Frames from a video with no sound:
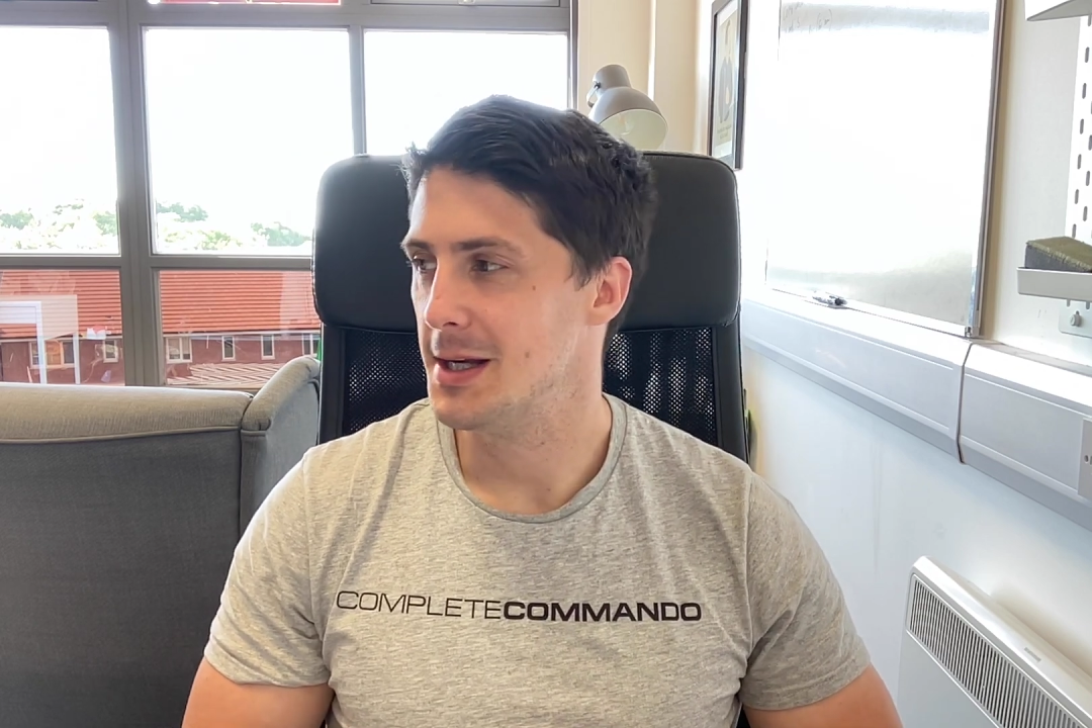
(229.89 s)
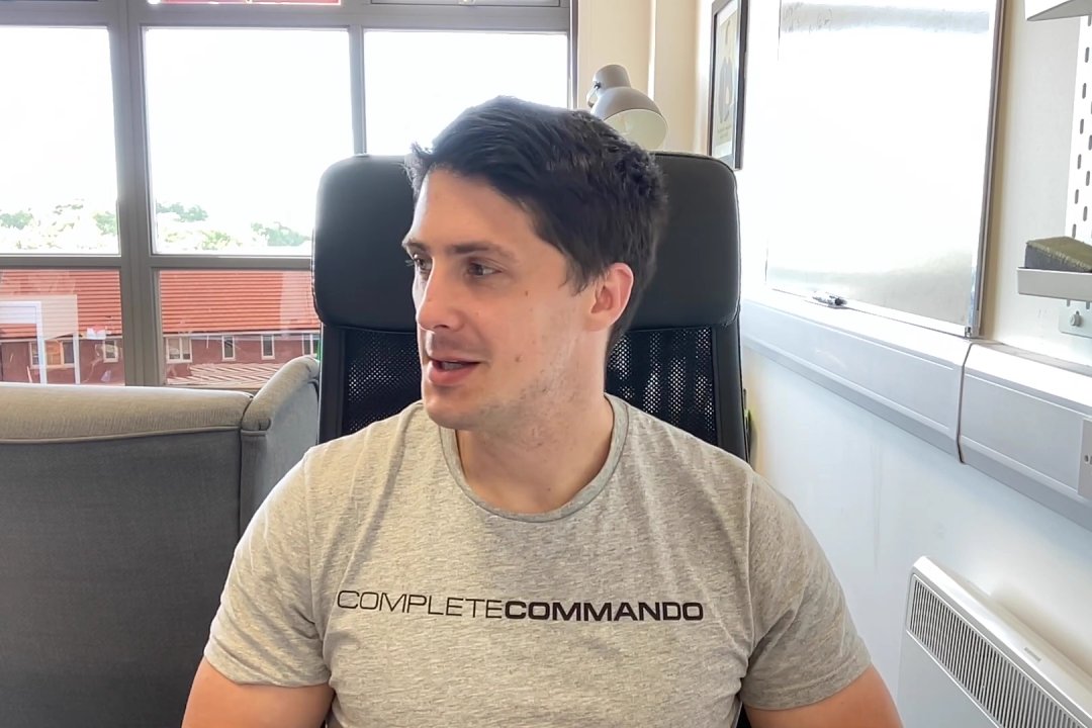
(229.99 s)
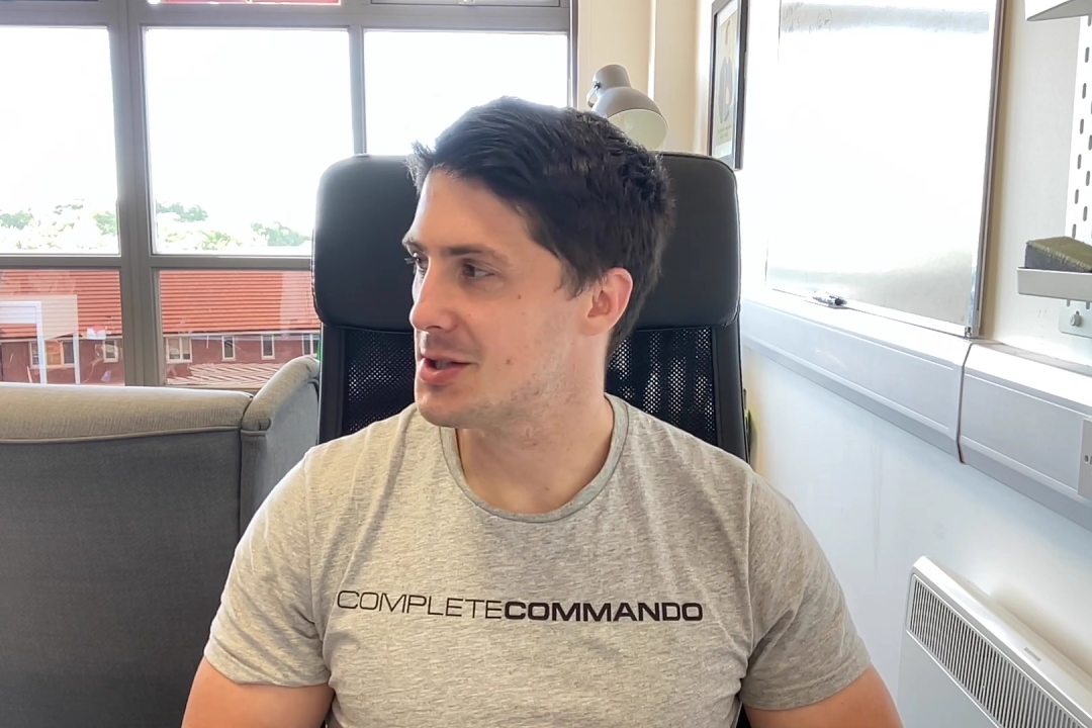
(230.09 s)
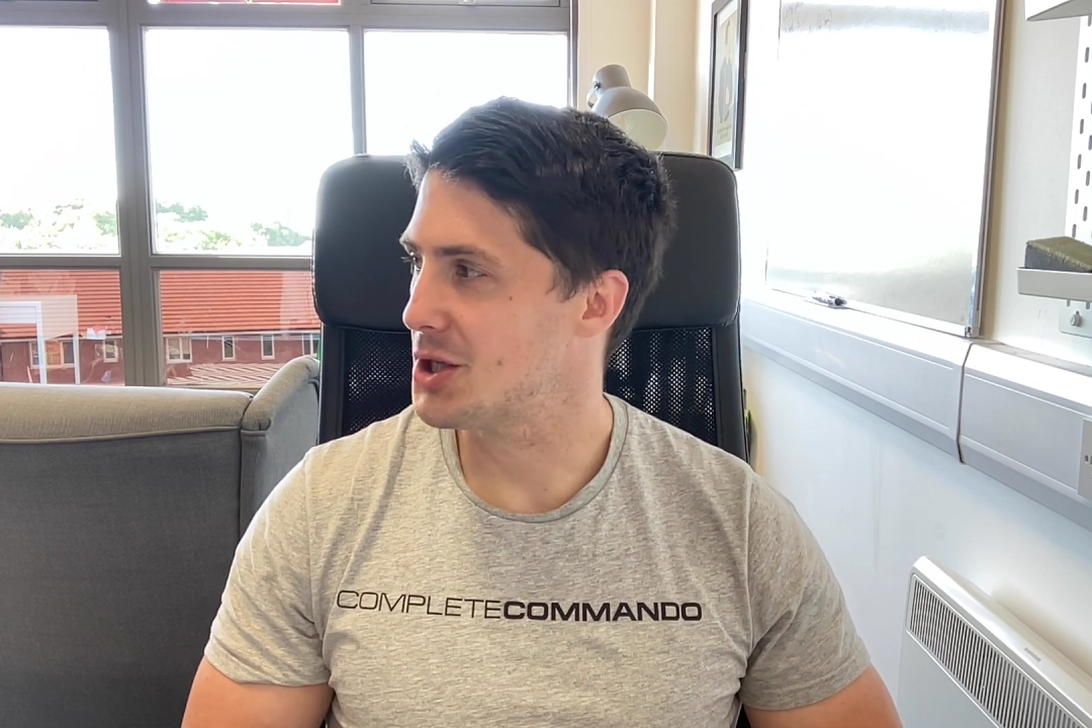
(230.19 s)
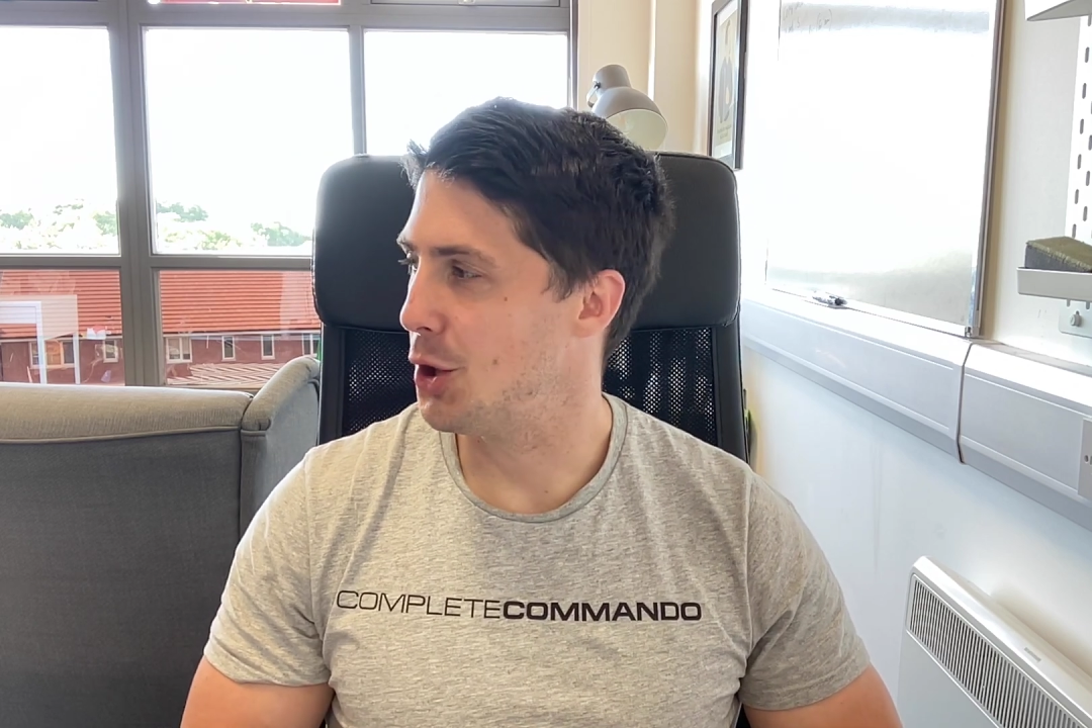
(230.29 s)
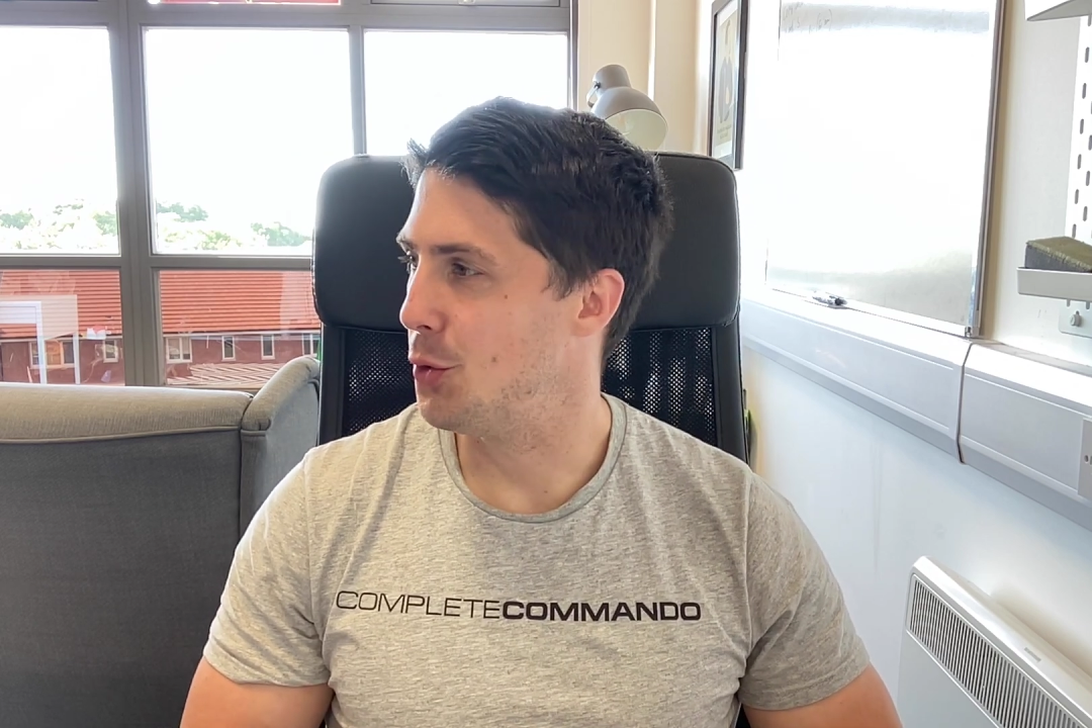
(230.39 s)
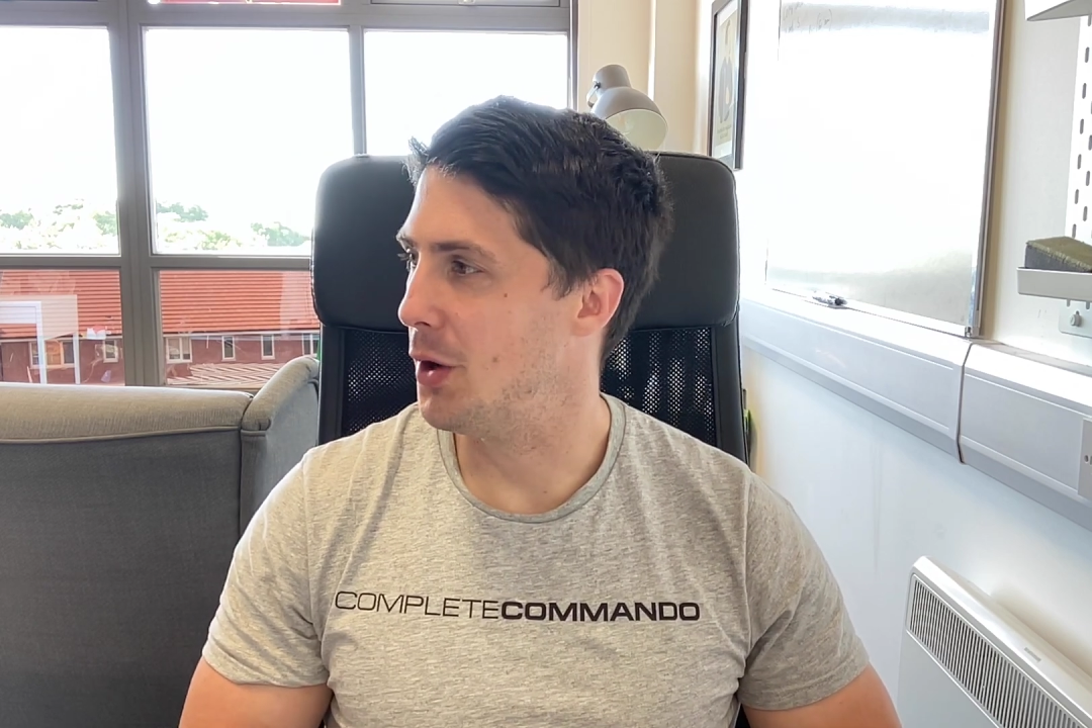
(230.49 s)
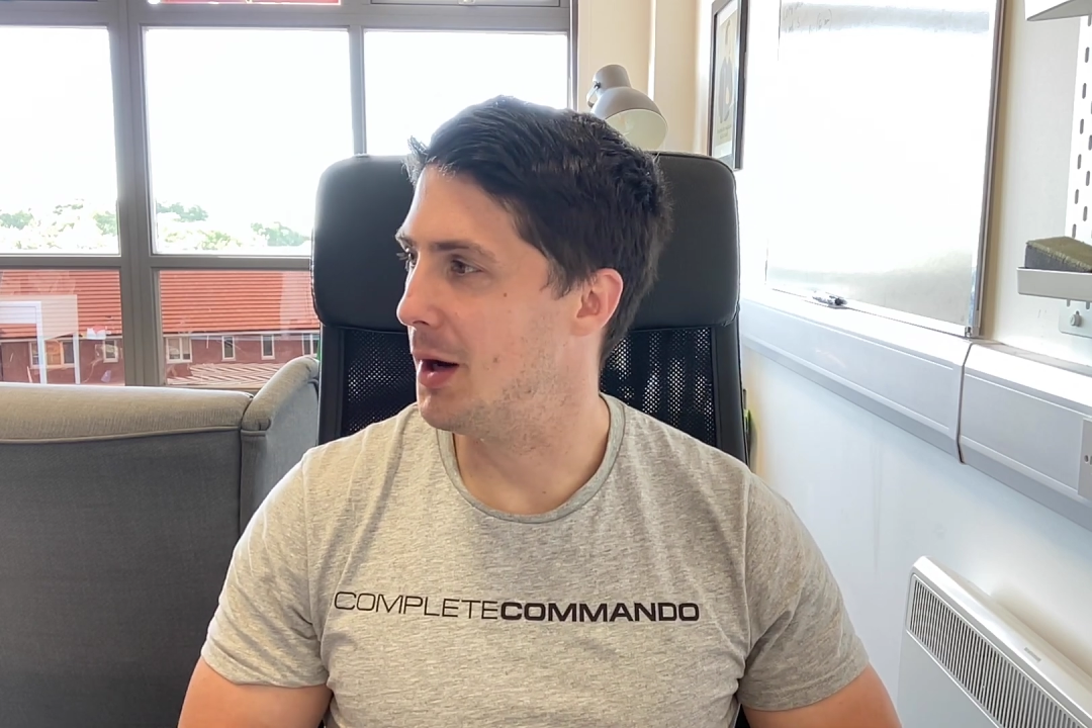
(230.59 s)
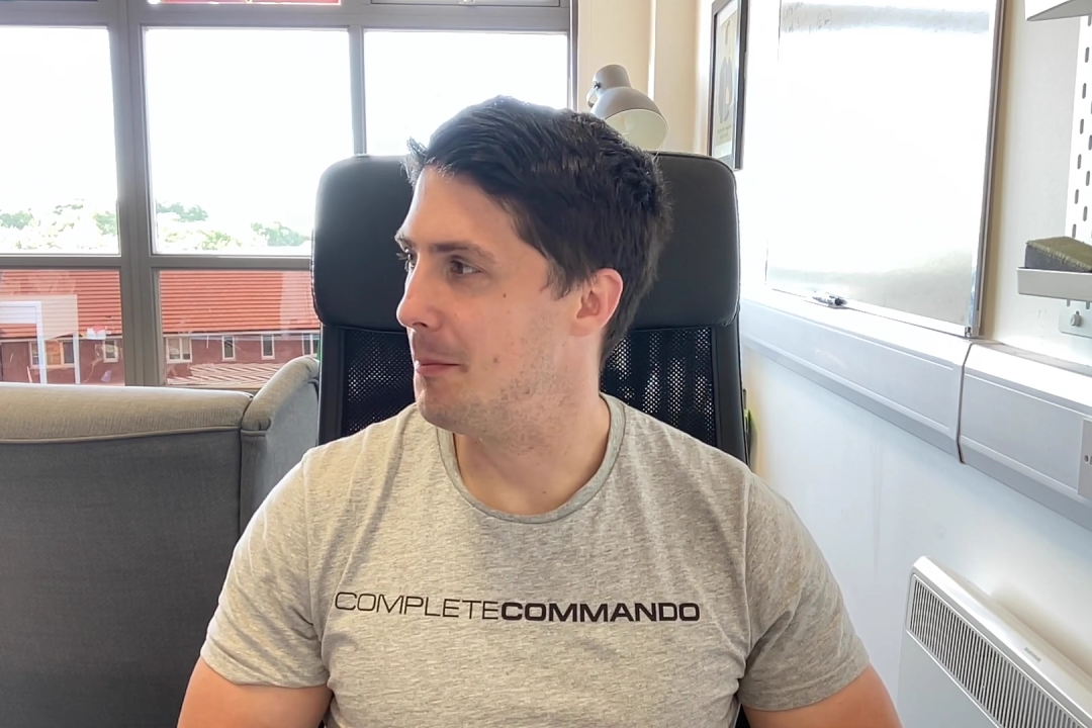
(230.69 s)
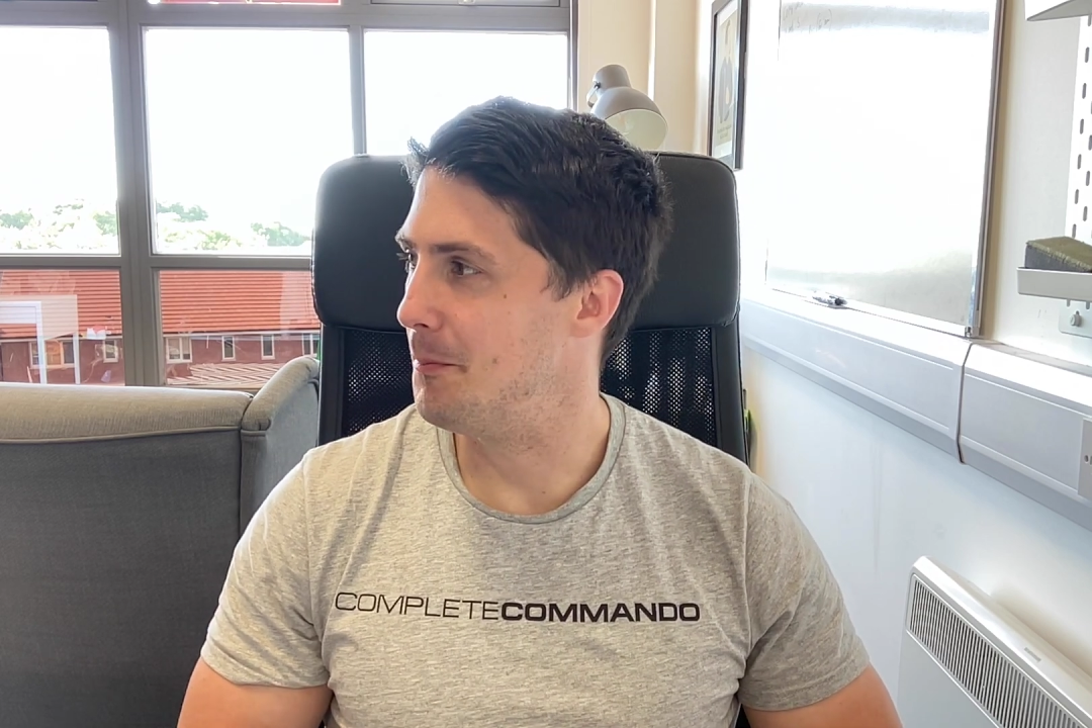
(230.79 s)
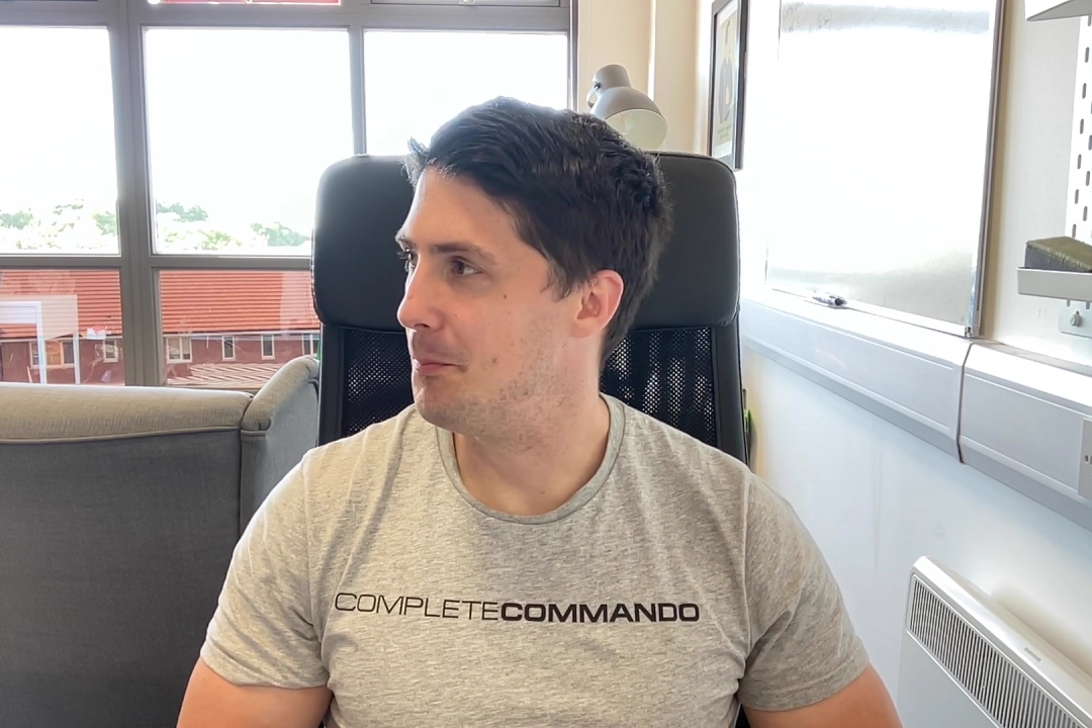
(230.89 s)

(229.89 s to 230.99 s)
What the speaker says: So